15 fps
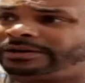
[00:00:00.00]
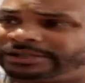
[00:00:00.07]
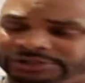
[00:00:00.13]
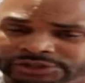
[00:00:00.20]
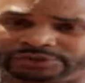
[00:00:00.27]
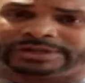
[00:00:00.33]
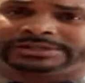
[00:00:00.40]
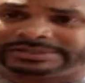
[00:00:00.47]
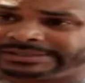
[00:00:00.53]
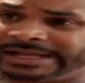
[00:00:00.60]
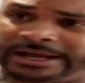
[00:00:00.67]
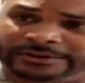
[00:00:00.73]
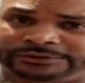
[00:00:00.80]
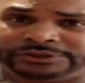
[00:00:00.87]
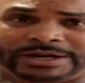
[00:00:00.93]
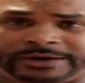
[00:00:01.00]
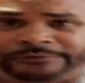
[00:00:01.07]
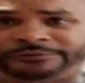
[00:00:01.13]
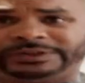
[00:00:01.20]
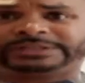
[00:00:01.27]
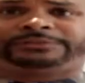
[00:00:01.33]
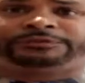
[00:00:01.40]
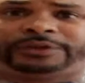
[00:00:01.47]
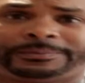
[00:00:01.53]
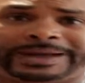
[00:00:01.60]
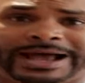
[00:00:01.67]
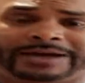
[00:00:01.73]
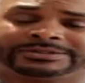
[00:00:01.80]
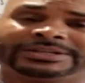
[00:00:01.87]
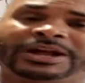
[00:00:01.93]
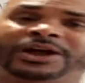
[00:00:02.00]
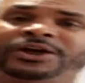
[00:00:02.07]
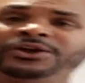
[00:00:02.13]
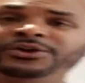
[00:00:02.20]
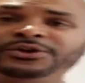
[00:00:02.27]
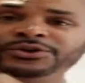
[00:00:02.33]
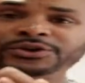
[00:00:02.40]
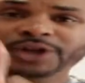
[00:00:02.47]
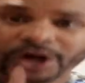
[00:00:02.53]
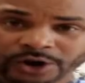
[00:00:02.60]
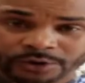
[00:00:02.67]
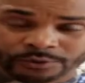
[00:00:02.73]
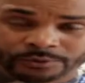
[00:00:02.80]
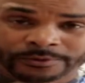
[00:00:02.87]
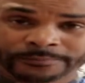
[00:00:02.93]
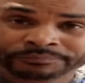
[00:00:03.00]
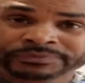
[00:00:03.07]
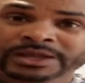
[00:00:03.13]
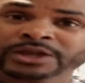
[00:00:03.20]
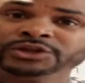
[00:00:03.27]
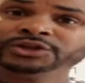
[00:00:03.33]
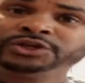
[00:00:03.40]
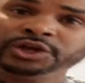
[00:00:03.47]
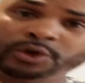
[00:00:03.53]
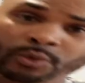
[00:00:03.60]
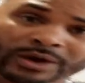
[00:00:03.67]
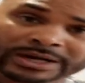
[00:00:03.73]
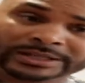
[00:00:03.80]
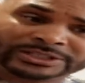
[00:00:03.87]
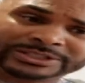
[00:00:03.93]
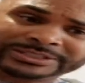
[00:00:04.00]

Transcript: on a construction site trying to fix and flip a house? No. You want